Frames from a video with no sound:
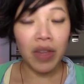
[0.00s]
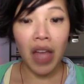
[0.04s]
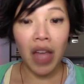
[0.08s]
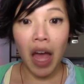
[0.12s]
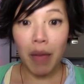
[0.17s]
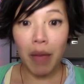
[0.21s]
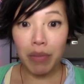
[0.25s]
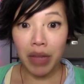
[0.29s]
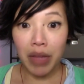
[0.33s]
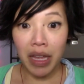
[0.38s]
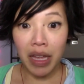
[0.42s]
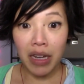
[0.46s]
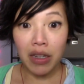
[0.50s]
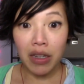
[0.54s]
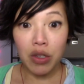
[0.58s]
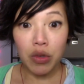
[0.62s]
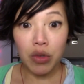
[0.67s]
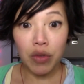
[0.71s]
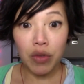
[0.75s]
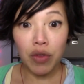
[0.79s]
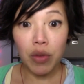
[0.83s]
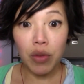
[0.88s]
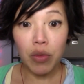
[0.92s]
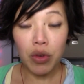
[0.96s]
I'm planning to do
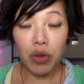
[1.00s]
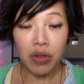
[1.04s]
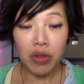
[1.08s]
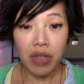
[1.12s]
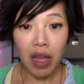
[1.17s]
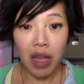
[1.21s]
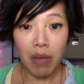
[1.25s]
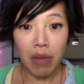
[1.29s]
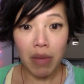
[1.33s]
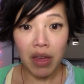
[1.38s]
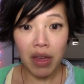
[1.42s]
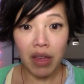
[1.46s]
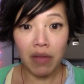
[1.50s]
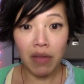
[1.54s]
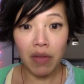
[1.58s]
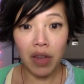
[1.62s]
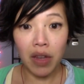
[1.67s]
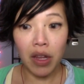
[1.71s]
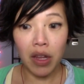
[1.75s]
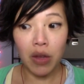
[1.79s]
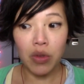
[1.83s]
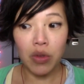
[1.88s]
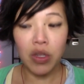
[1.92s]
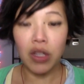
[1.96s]
a few more slime making
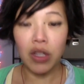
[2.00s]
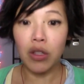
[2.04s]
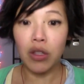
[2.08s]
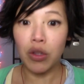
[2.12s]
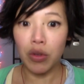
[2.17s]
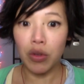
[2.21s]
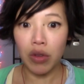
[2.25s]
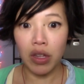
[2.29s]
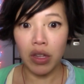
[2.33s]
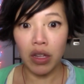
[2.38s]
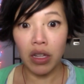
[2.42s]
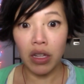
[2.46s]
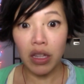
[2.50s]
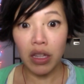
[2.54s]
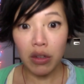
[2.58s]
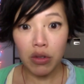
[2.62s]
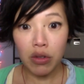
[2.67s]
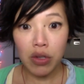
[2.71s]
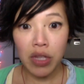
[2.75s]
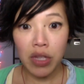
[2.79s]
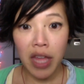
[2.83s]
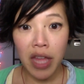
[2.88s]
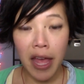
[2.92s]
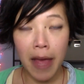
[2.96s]
videos, including a glitter
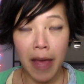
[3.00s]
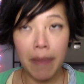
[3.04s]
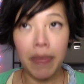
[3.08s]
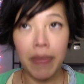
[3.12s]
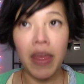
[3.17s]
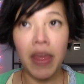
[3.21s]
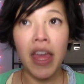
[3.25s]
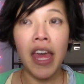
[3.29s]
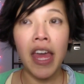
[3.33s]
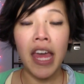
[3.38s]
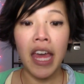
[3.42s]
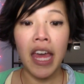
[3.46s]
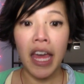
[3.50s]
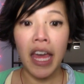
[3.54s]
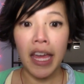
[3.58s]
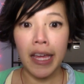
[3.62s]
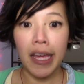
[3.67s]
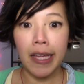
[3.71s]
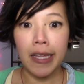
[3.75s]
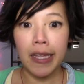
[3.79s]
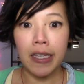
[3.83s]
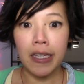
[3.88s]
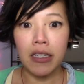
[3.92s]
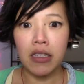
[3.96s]
slime
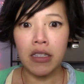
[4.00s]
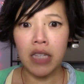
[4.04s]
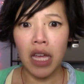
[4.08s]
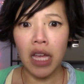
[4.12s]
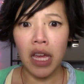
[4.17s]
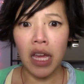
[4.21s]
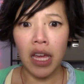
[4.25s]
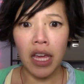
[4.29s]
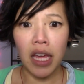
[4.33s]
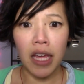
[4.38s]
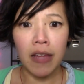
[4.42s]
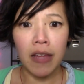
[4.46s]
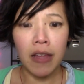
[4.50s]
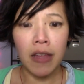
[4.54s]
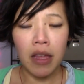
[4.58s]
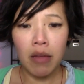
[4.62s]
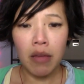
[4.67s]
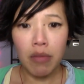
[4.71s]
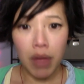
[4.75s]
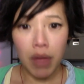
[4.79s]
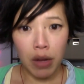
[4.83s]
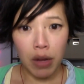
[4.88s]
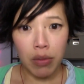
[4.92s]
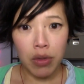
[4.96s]
and a
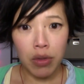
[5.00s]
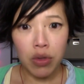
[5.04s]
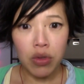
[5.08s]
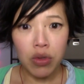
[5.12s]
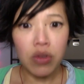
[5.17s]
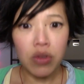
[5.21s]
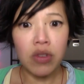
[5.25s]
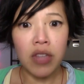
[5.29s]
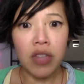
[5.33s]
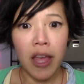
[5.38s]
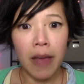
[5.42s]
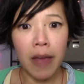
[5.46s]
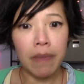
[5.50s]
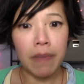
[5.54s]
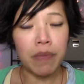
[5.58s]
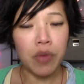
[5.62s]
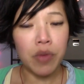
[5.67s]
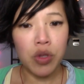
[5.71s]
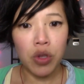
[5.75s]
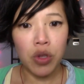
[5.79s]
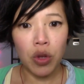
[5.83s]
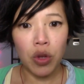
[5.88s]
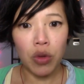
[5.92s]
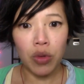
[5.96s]
Metamucil slime,
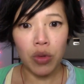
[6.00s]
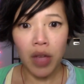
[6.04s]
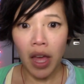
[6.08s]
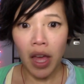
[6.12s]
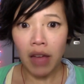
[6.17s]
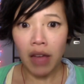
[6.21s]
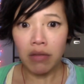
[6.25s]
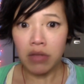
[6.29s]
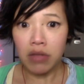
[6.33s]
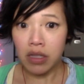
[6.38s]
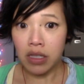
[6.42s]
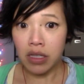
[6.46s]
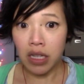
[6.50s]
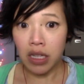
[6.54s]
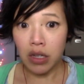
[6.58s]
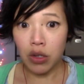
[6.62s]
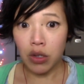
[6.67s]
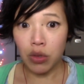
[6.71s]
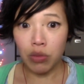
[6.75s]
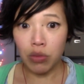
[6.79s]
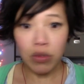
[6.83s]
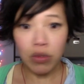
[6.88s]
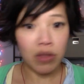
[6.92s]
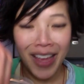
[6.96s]
so yeah, stay
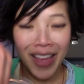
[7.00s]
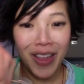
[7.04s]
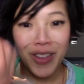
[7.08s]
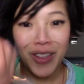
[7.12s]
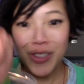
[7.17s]
tuned.